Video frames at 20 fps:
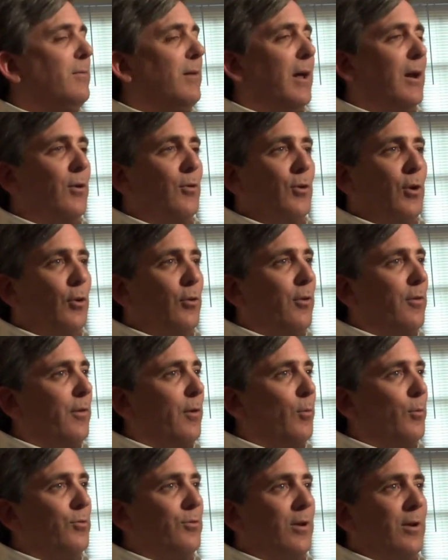I don't know that
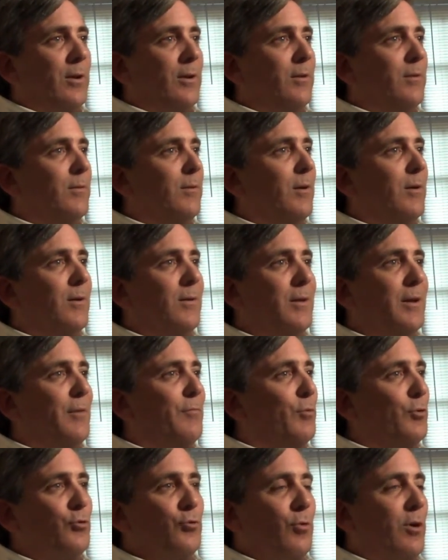there was any
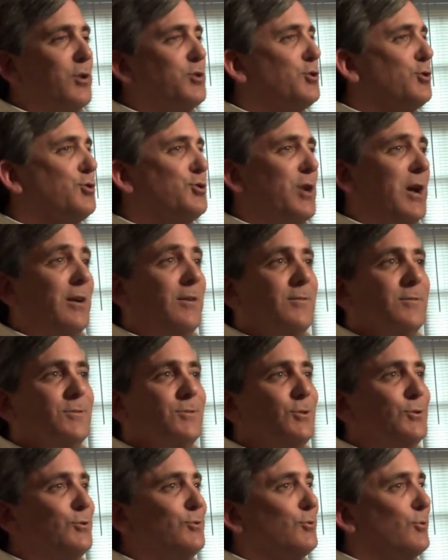infrastructure
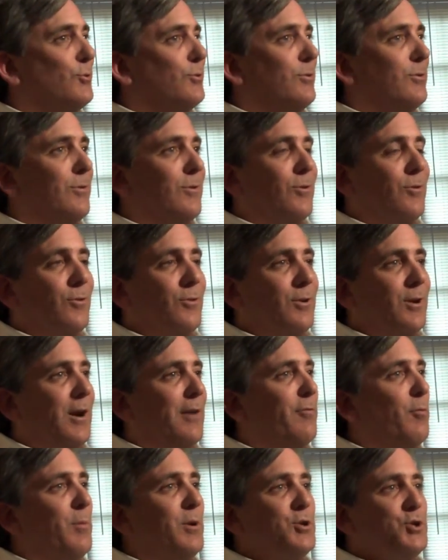challenges or
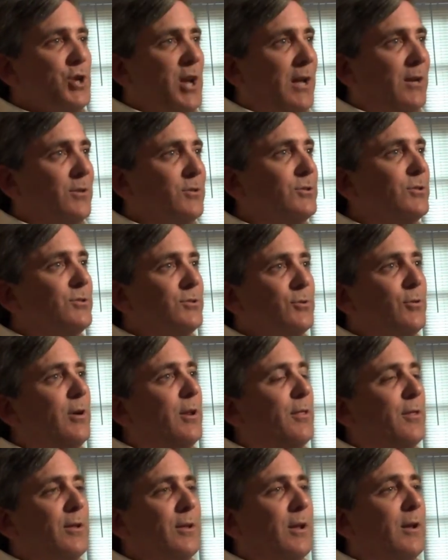government challenges or
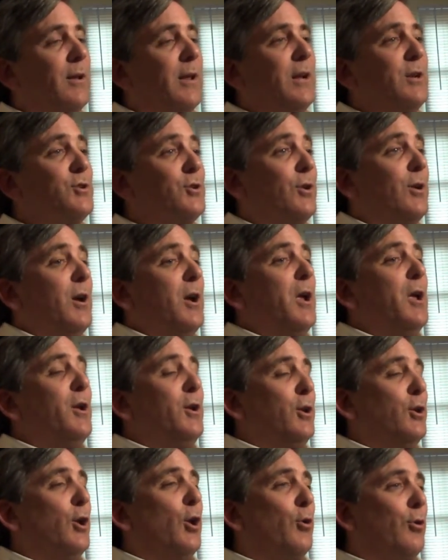anything of that nature.
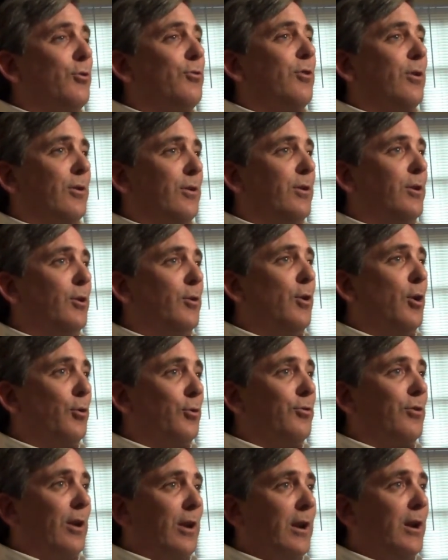You noticed
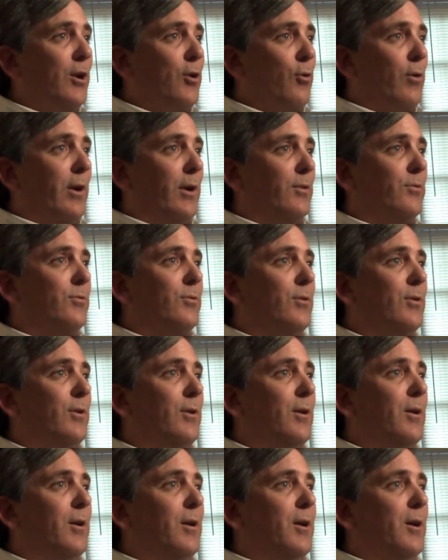an increase,
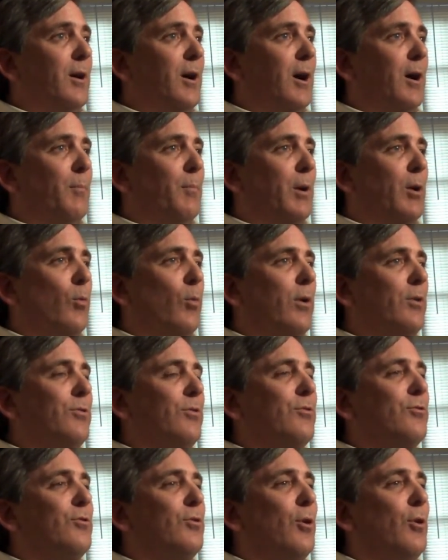but there
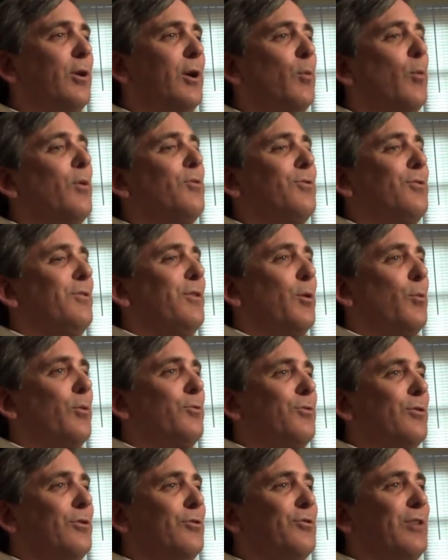wasn't
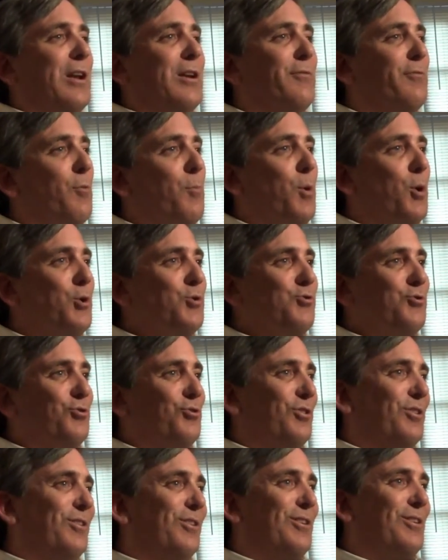a state of
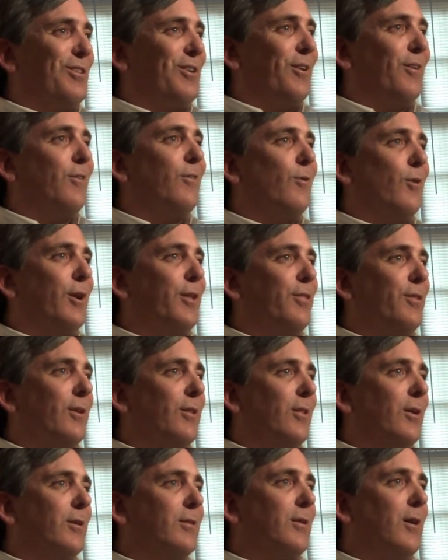emergency declared or anything
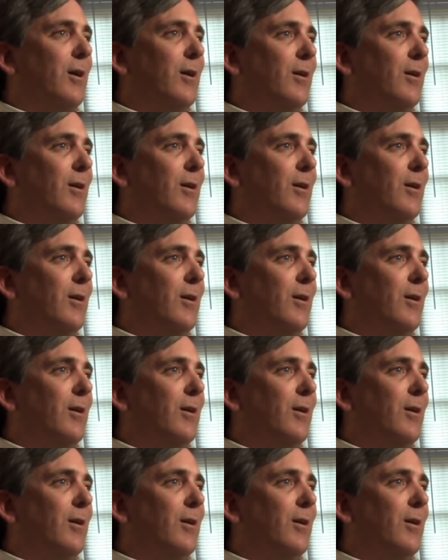like that.